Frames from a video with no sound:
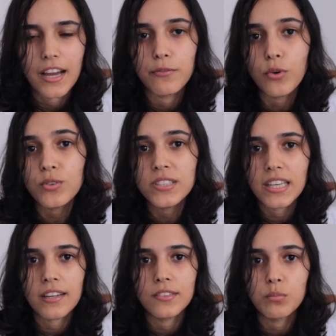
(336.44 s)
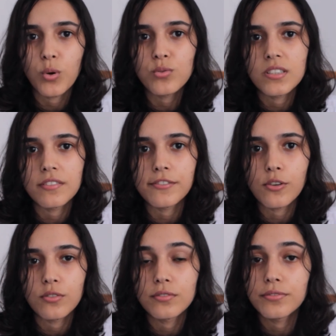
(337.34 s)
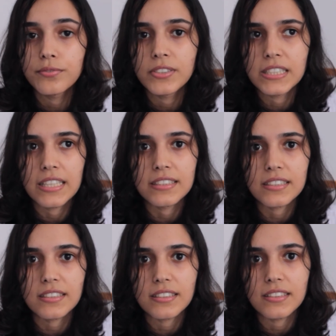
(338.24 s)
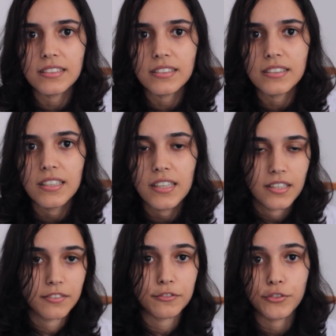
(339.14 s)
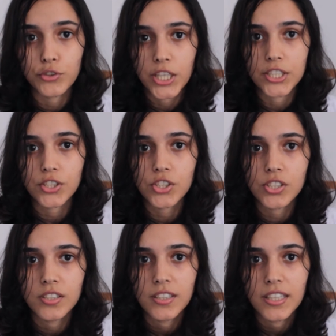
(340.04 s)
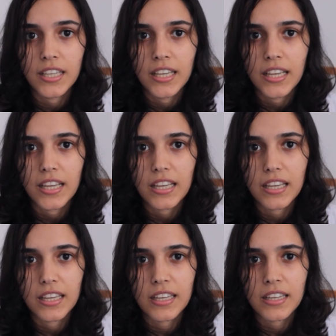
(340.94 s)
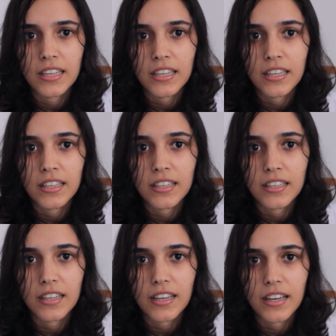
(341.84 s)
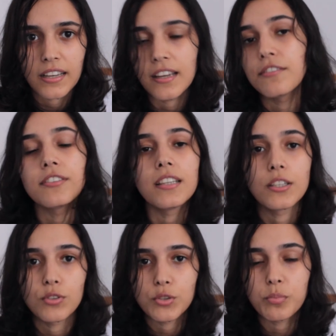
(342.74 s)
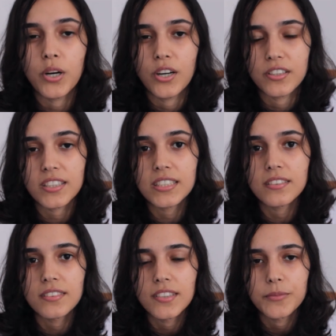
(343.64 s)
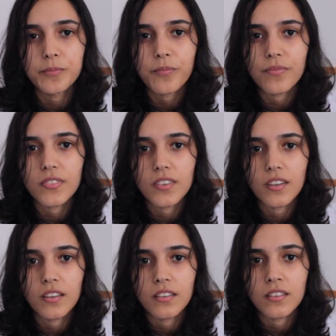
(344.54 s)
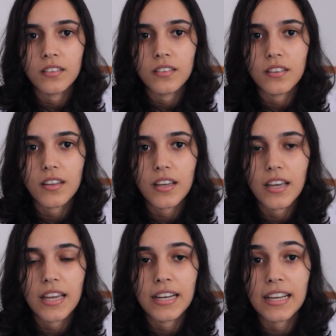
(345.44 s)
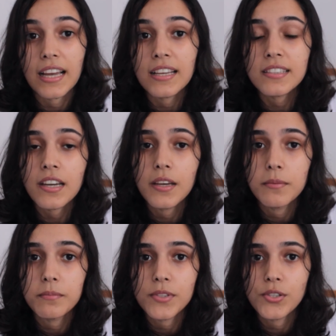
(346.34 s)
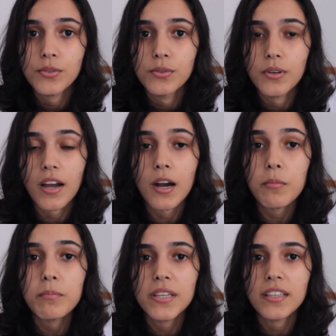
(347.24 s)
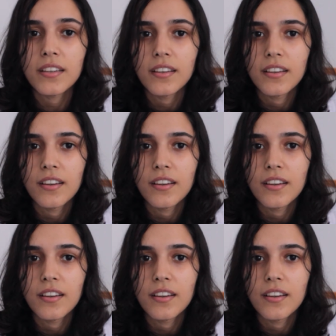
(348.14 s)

I wrote down the most difficult sentences in French, and I have a language partner, and I asked him to help me